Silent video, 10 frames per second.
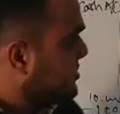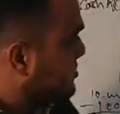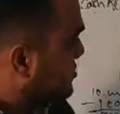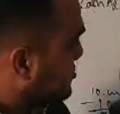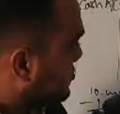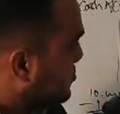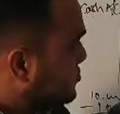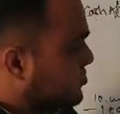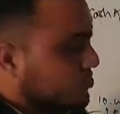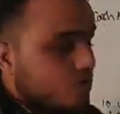you just
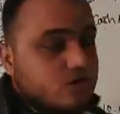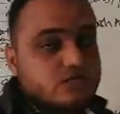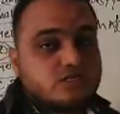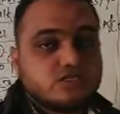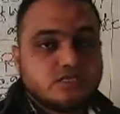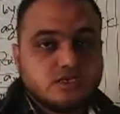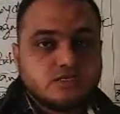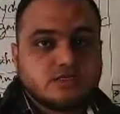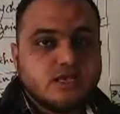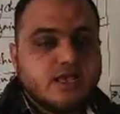go through all these
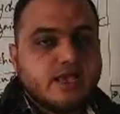things,